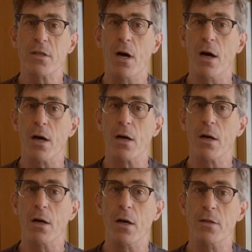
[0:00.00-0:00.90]

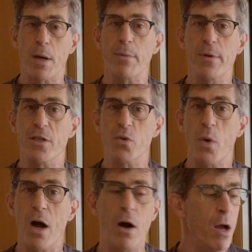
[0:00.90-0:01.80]
supplements as
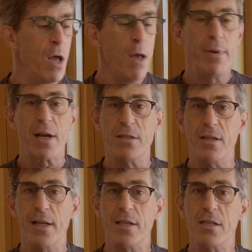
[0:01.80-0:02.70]
well, because
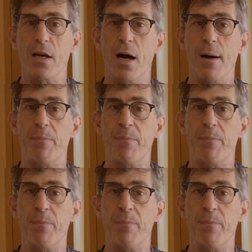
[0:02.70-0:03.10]
this